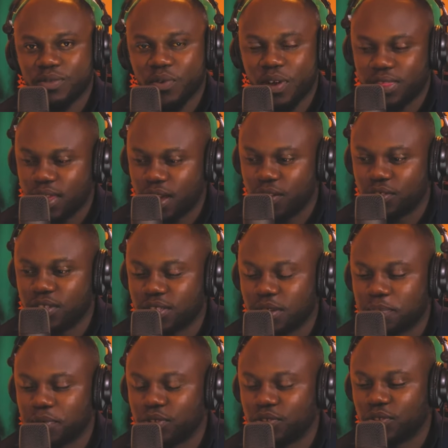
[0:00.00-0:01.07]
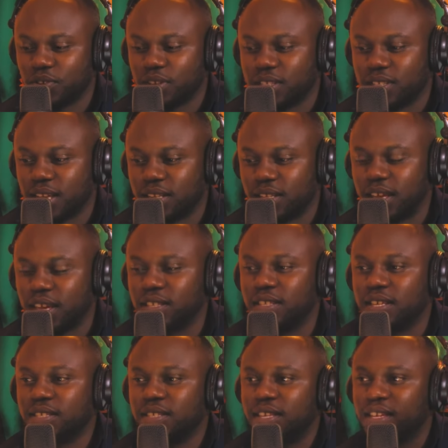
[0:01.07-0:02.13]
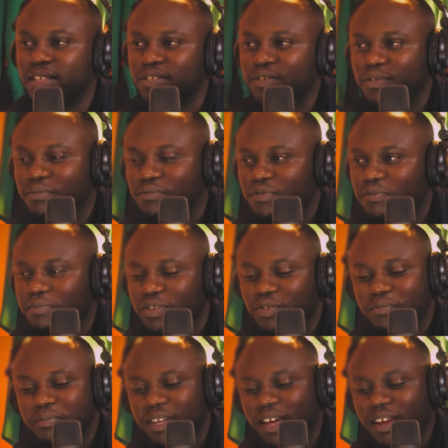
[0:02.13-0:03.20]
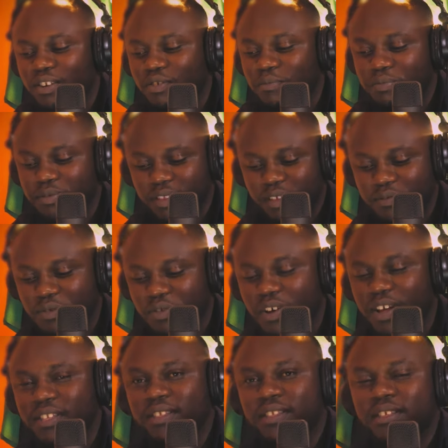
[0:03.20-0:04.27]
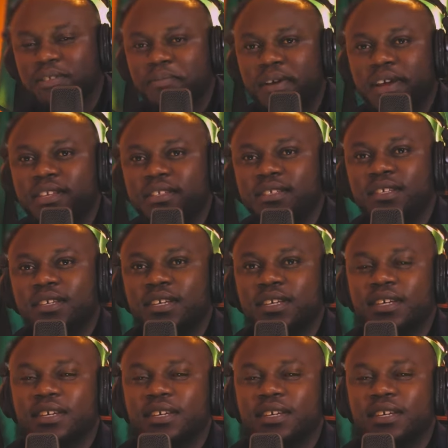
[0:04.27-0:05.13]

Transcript: Yes, what they are only supposed to know is that the HH says you remove middlemen and you put the fuel at this price.